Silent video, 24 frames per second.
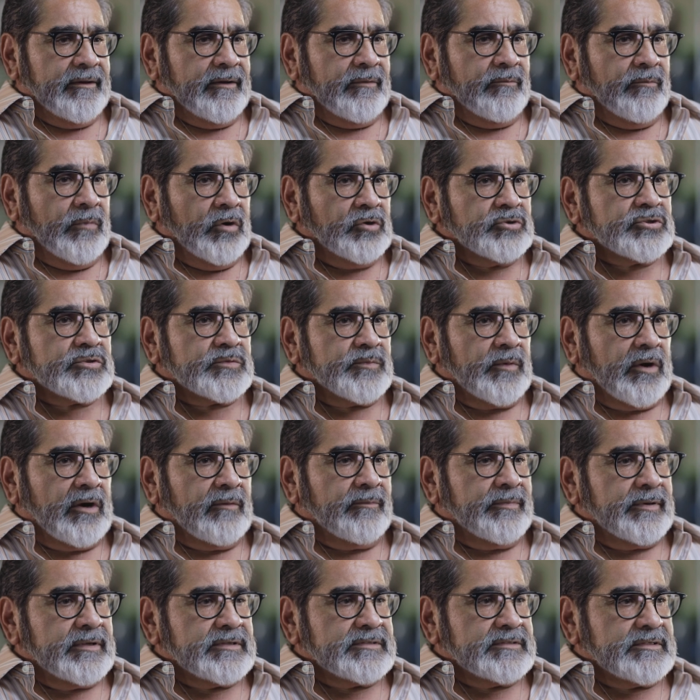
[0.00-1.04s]
most small
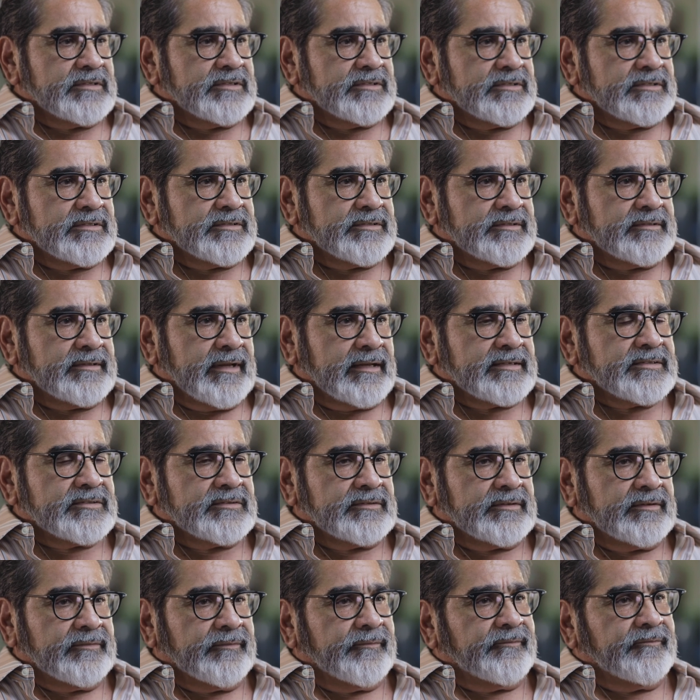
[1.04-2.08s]
businesses, that's
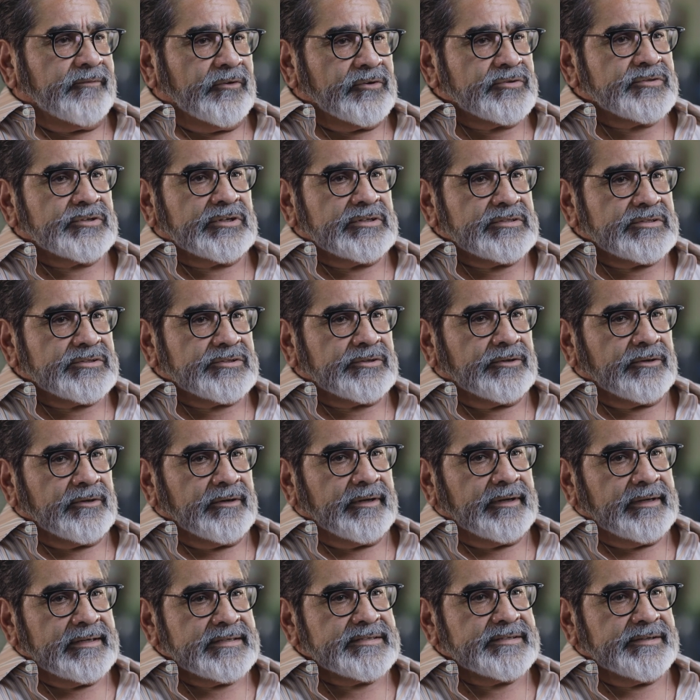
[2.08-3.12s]
the first concern
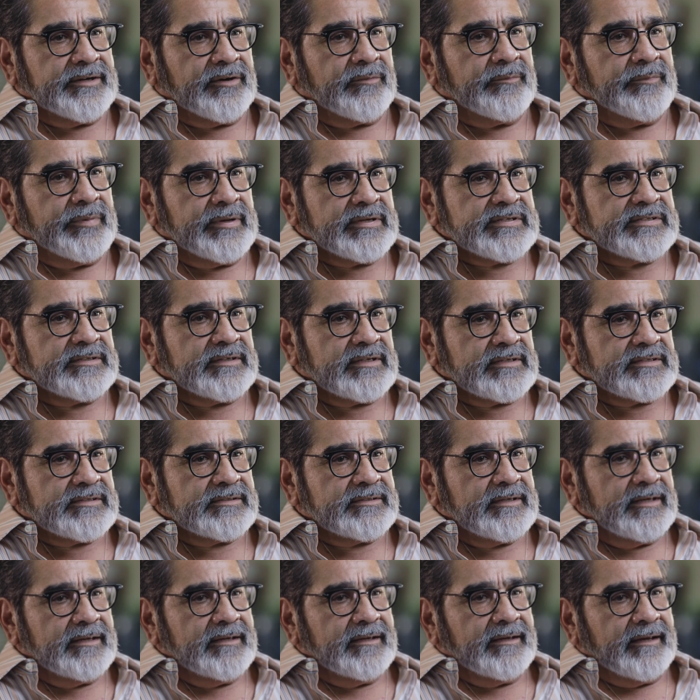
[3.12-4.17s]
is their business.
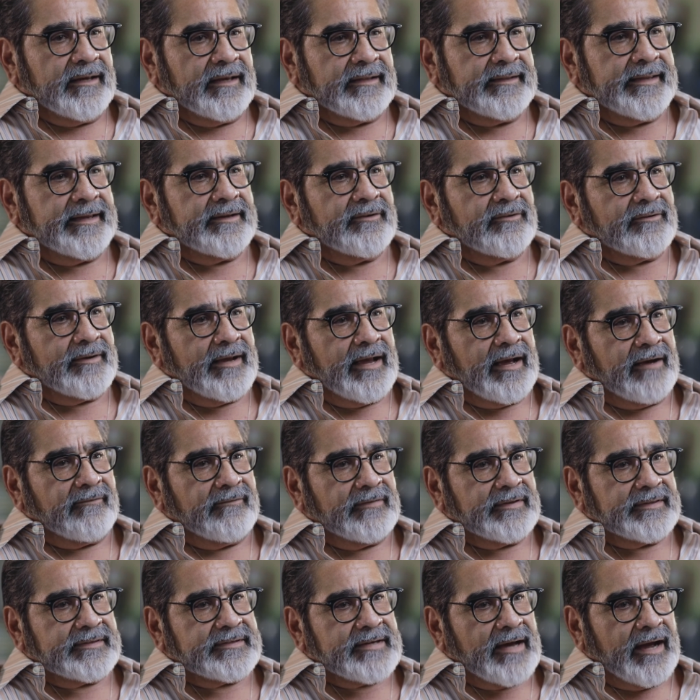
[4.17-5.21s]
And they don't have
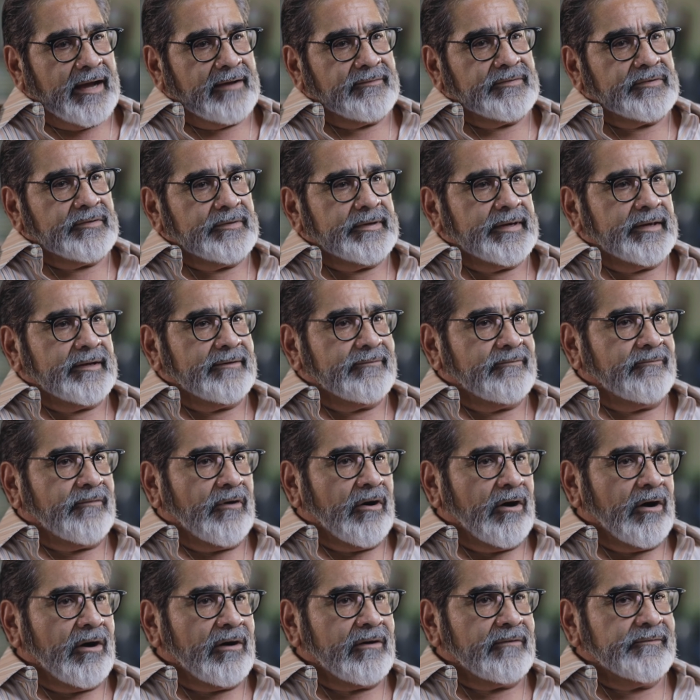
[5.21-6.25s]
time to get
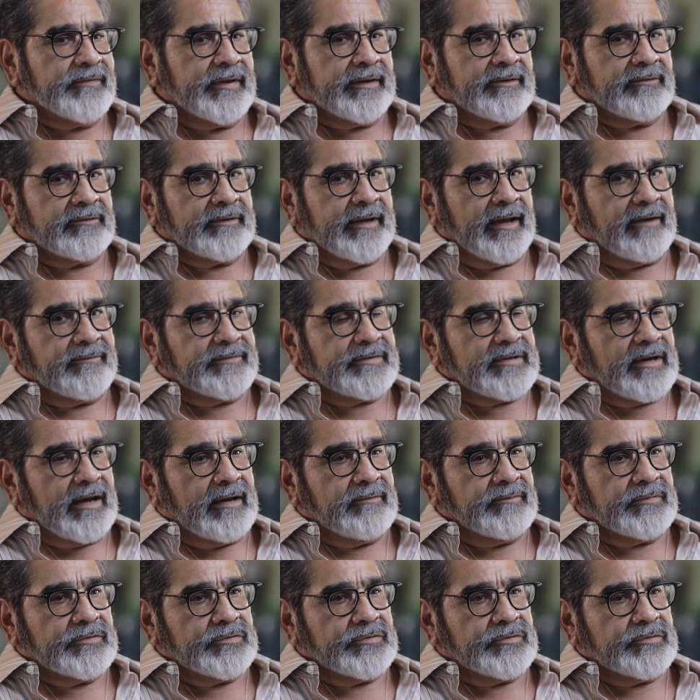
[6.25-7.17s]
involved. They don't have time